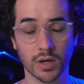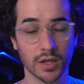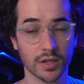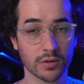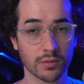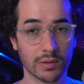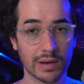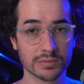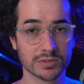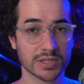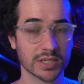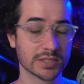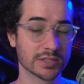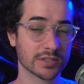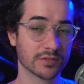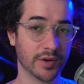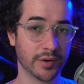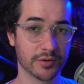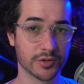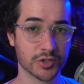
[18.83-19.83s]
other websites
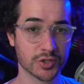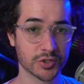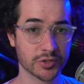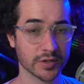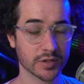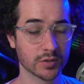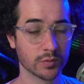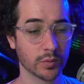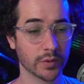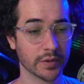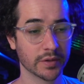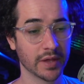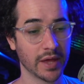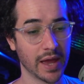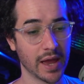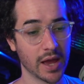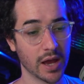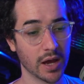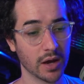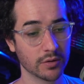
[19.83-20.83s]
are very strict with
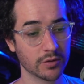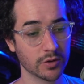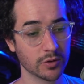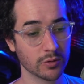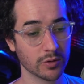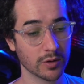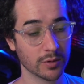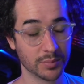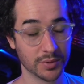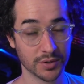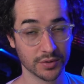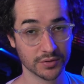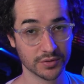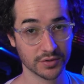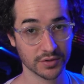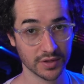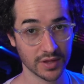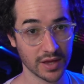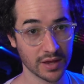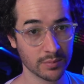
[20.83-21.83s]
how you appear
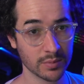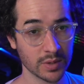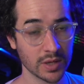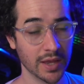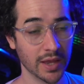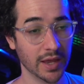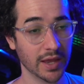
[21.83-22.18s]
to them.